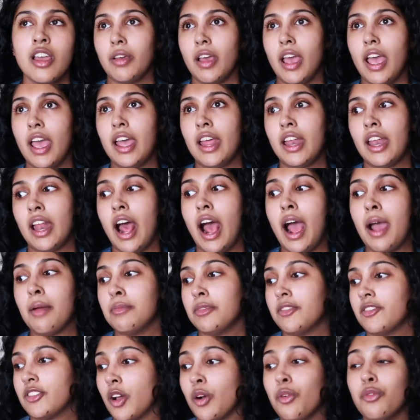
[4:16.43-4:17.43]
and I
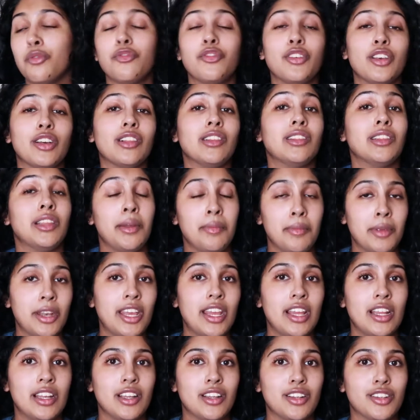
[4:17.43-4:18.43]
don't feel
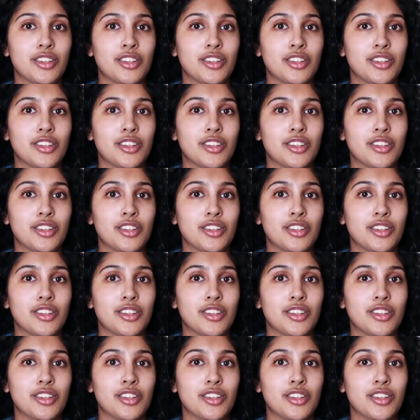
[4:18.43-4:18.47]
limited